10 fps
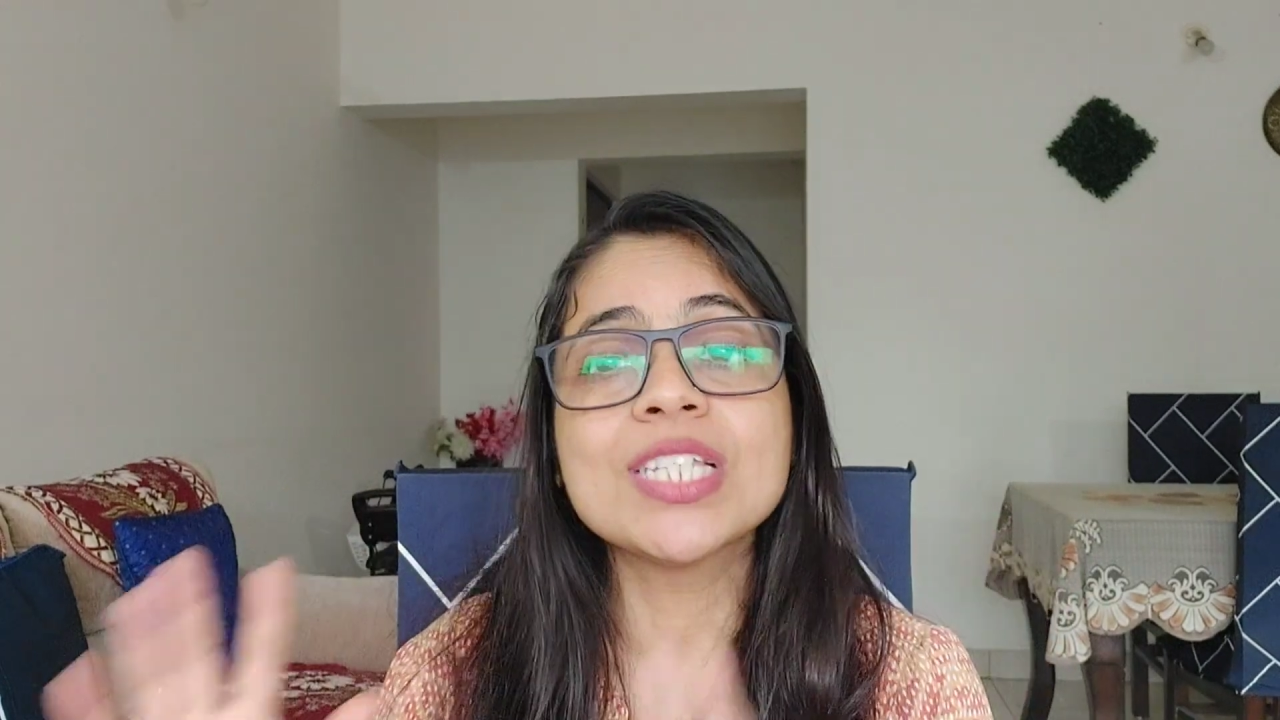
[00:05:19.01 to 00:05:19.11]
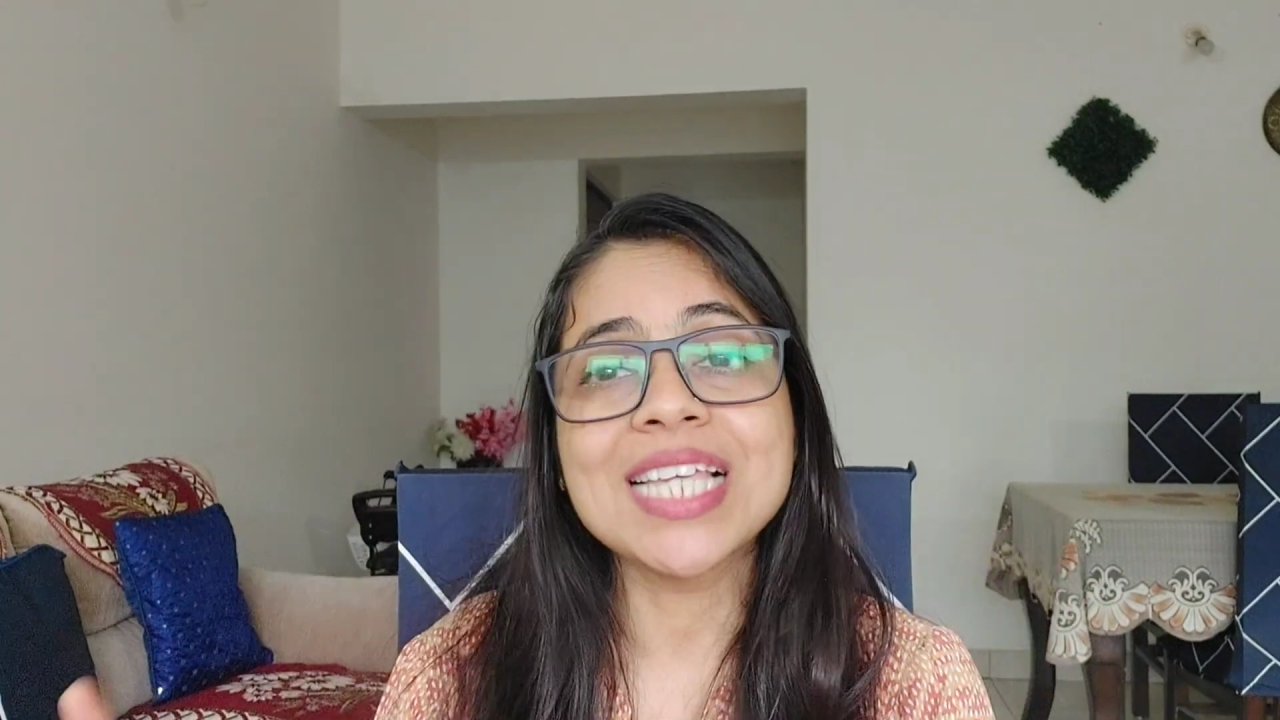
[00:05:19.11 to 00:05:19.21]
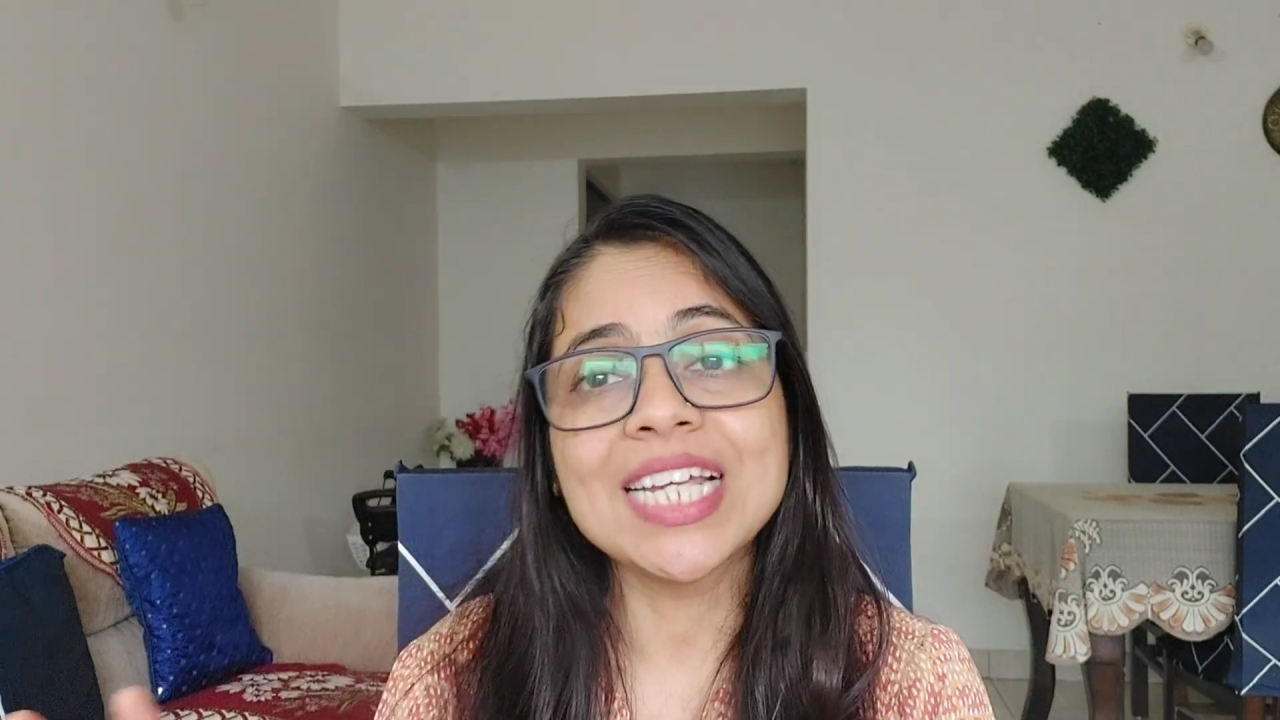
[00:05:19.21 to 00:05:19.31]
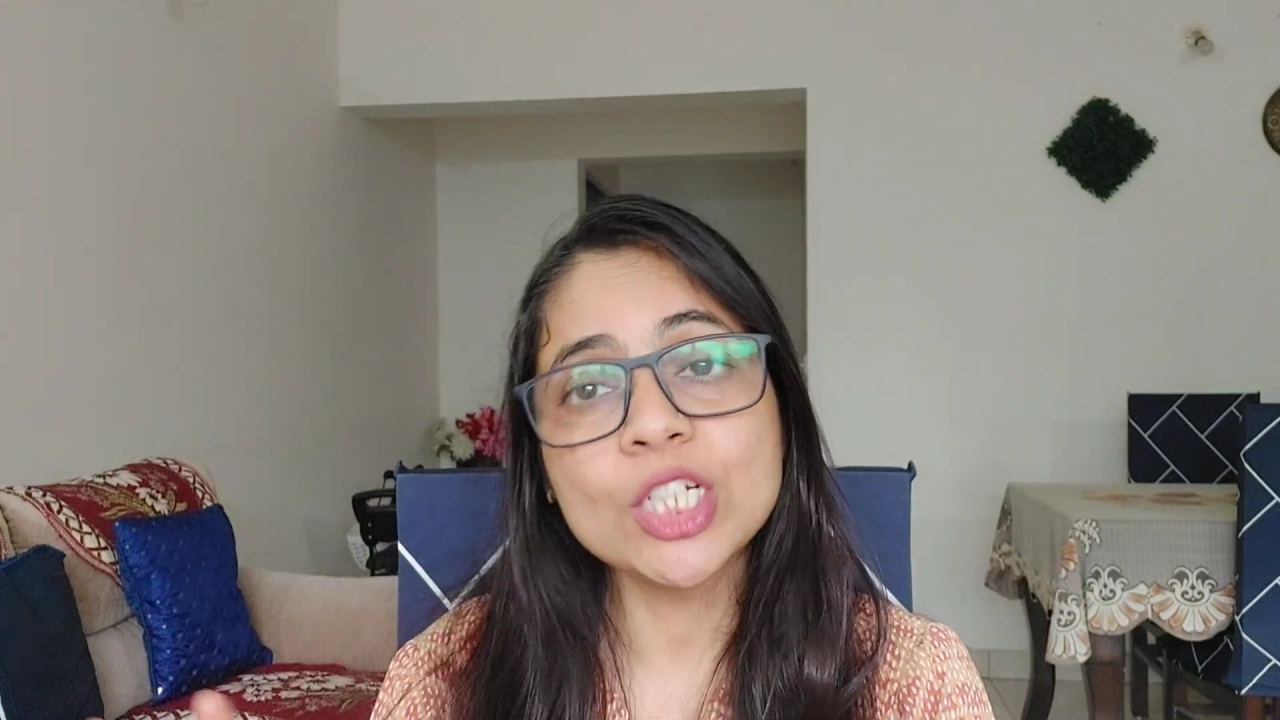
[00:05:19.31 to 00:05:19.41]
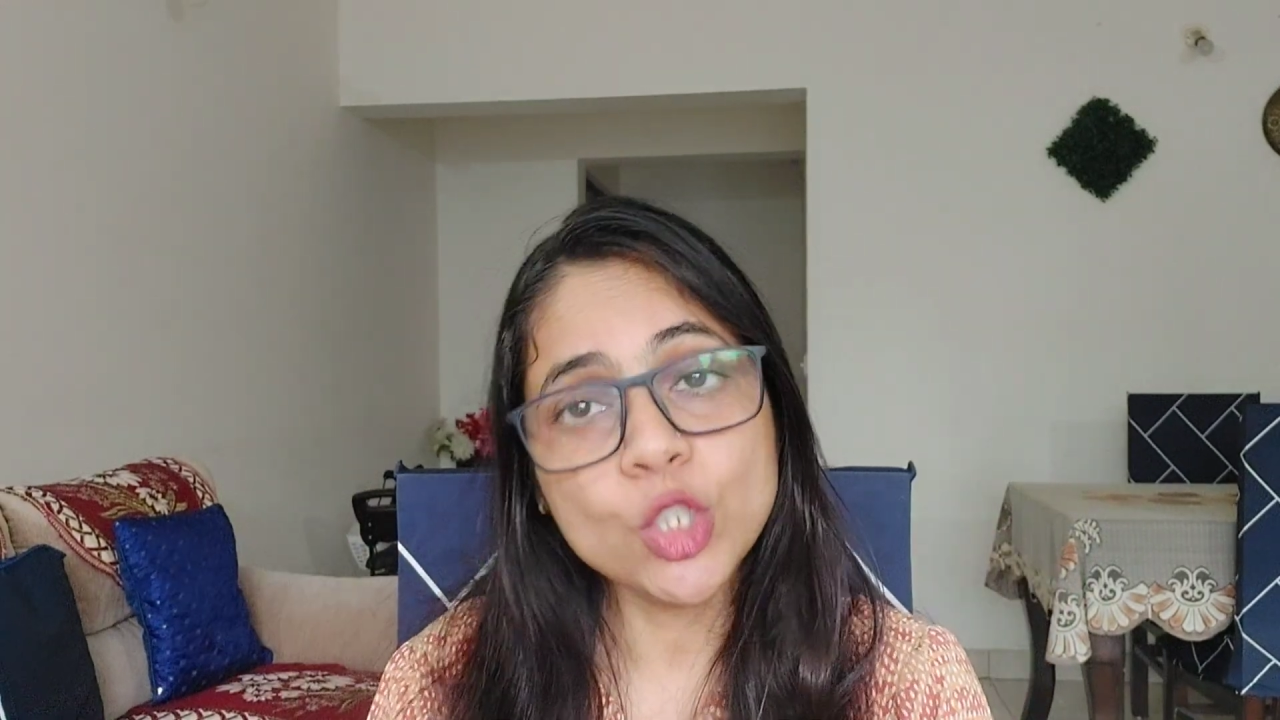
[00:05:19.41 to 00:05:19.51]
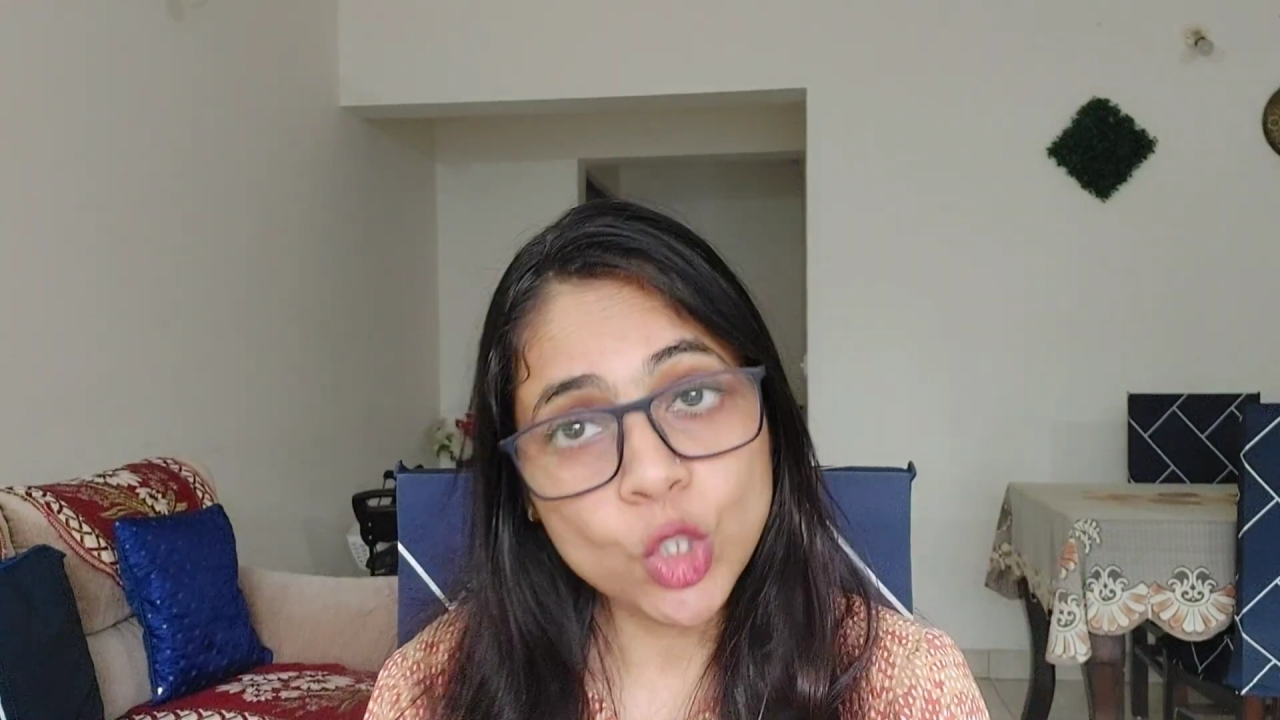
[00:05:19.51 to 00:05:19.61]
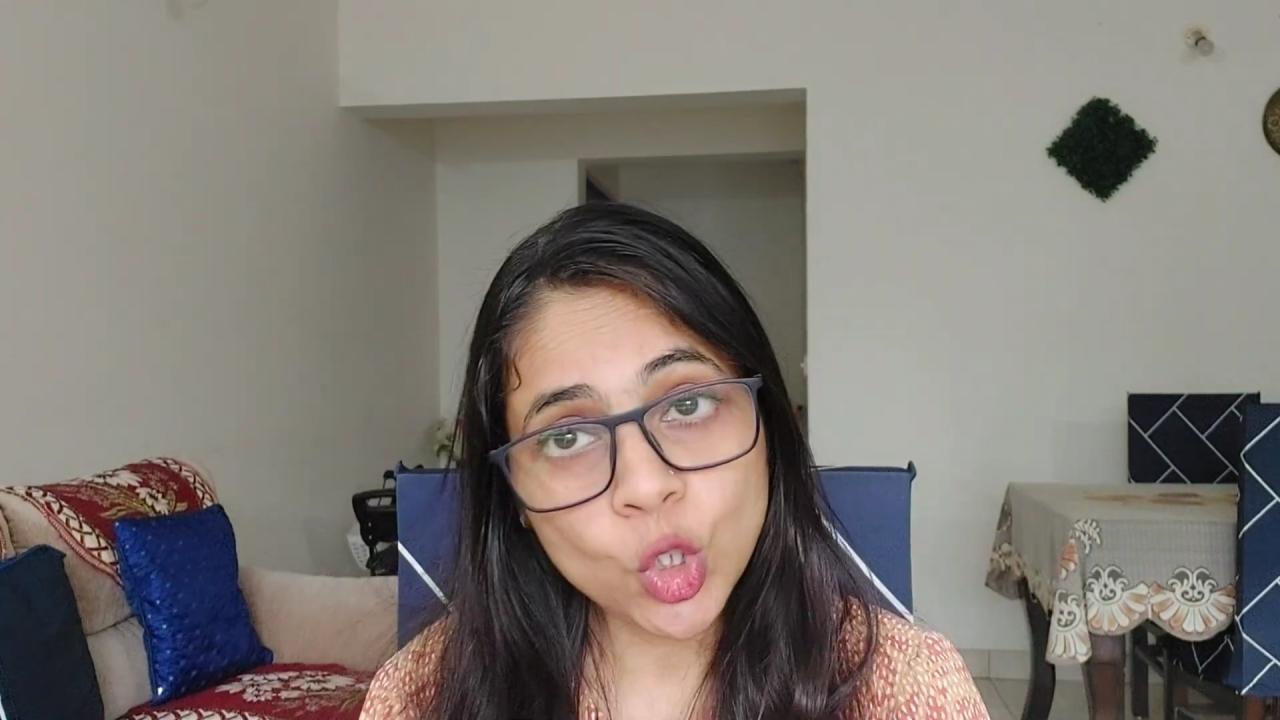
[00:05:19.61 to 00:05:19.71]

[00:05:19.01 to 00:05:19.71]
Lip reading: decided on